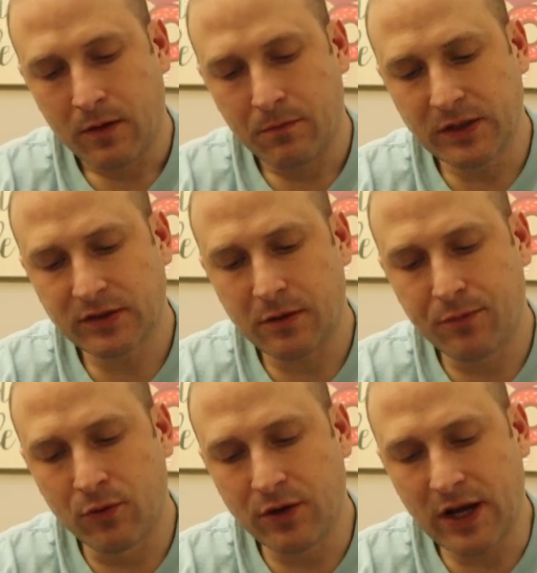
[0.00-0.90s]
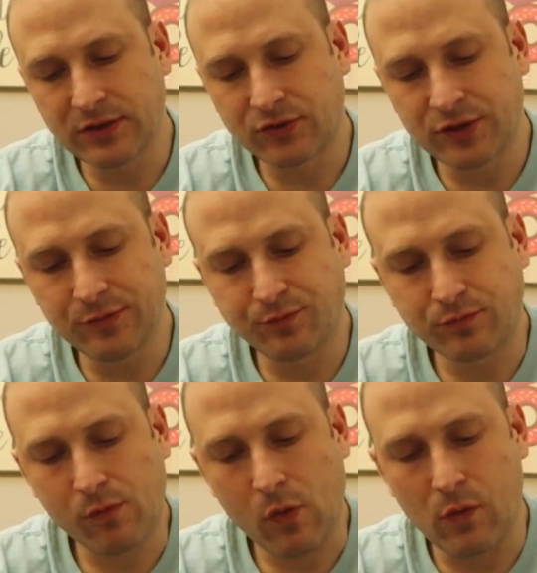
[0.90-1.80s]
mascarpone ice
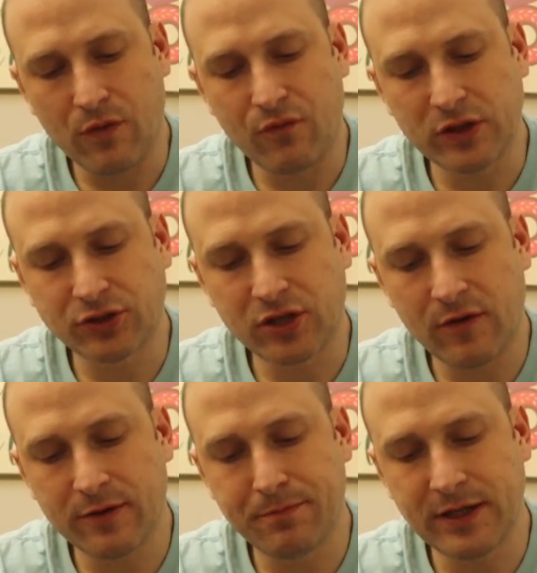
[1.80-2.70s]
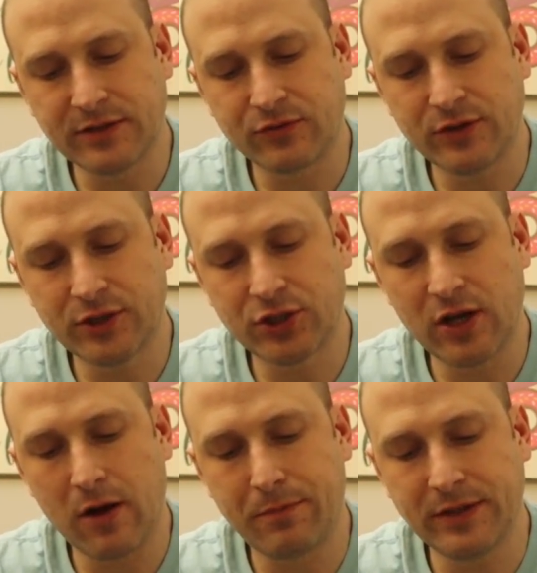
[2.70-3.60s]
cream with fudge covered pastry
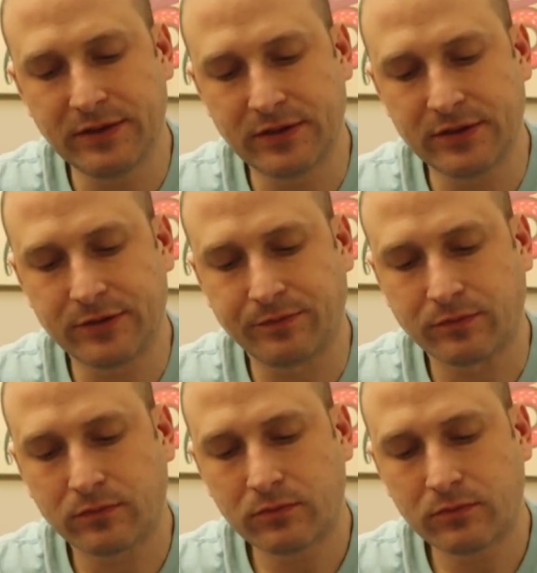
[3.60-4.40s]
shell pieces.